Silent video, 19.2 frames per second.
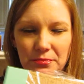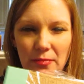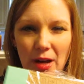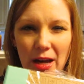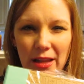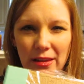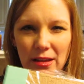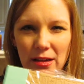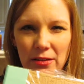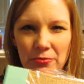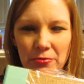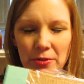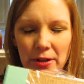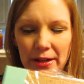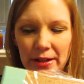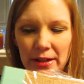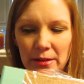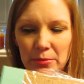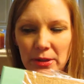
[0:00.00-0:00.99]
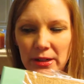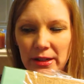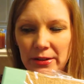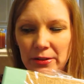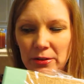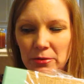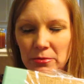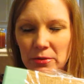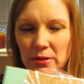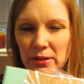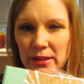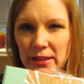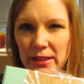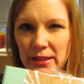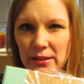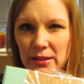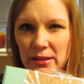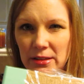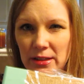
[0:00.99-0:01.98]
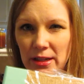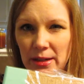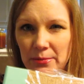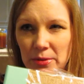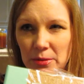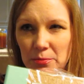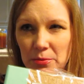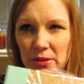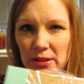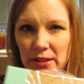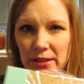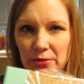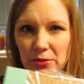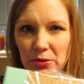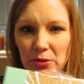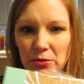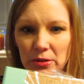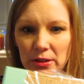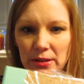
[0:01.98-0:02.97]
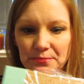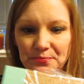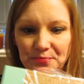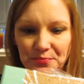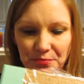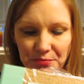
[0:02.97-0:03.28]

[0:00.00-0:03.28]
I love writing, but I don't really get the time to put into it.